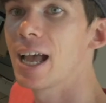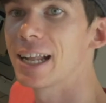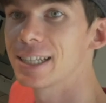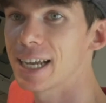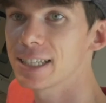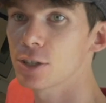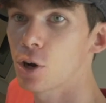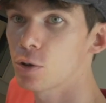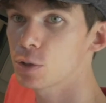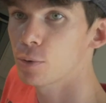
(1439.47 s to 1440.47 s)
and takes a
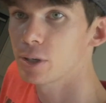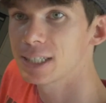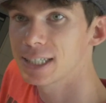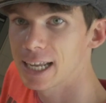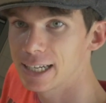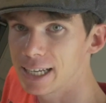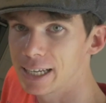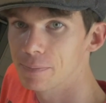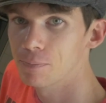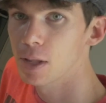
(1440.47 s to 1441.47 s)
corresponding standee,
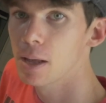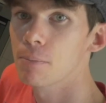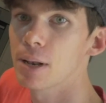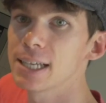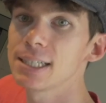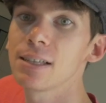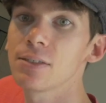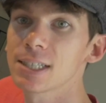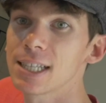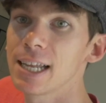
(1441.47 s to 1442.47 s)
placing
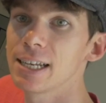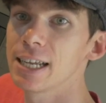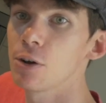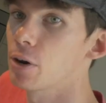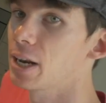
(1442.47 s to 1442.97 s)
the standee on an